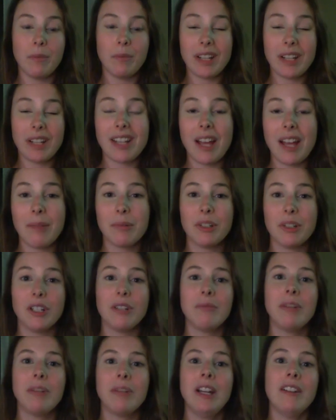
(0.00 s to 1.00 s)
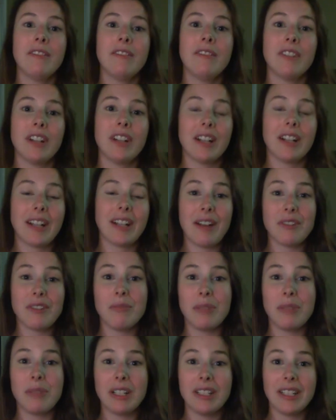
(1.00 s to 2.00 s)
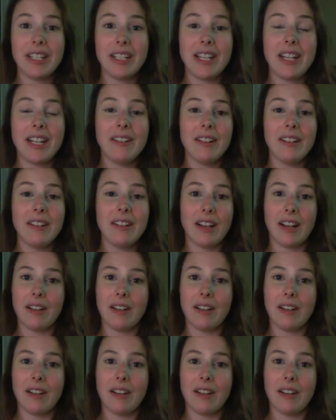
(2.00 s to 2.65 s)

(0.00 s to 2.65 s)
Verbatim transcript: WhatsApp group. For accountability,